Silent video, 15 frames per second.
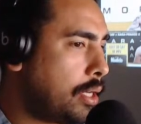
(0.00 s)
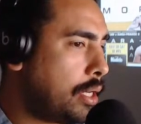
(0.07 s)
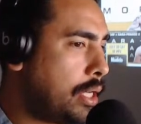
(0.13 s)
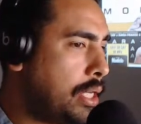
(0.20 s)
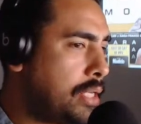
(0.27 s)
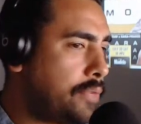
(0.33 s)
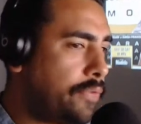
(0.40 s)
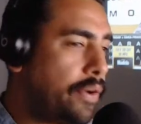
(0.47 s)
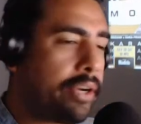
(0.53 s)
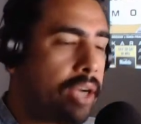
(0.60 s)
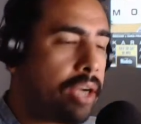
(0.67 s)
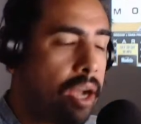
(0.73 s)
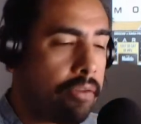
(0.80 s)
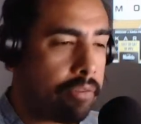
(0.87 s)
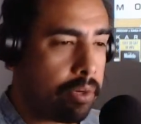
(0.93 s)
he's very
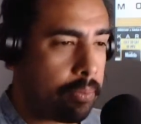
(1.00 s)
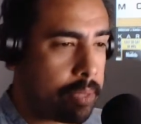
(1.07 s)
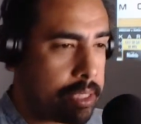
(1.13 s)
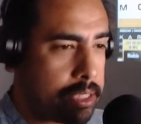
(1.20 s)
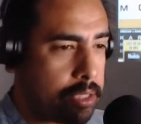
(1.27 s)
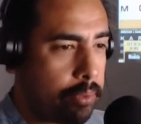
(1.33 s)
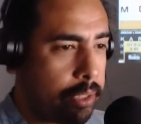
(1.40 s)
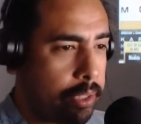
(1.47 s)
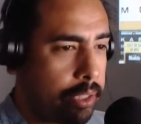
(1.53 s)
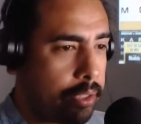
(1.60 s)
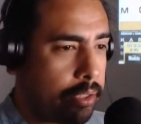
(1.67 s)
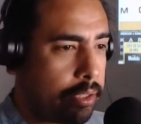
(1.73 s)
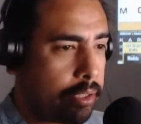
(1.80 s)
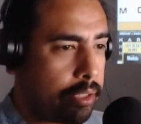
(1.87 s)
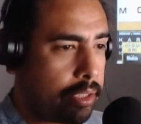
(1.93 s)
confident in what he's doing.
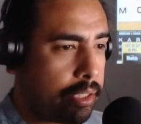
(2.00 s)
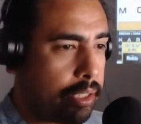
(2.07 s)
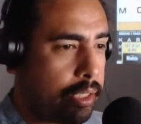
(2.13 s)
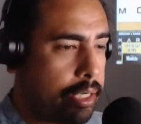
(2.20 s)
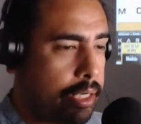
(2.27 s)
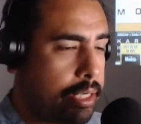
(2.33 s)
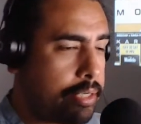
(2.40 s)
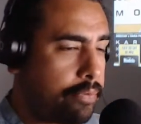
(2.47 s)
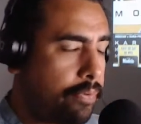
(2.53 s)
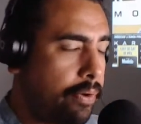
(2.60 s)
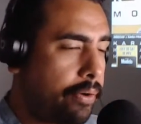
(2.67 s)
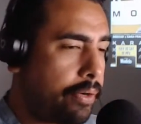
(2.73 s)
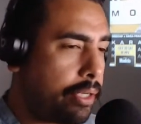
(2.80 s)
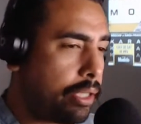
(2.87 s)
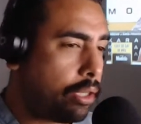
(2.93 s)
He's
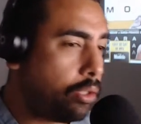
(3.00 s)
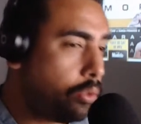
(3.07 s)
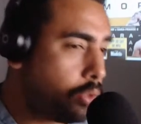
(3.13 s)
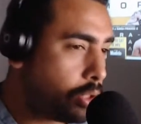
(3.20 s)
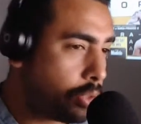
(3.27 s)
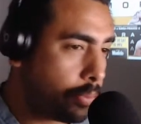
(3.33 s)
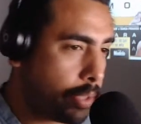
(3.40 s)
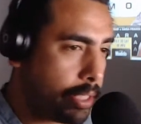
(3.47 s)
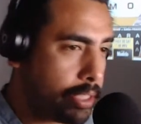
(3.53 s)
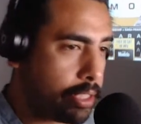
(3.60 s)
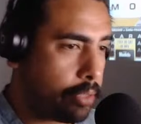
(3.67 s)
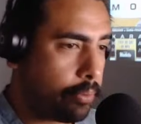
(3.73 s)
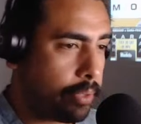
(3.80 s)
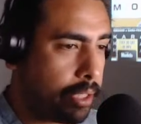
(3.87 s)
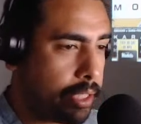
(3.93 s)
very loose in what he's
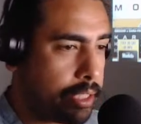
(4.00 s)
doing.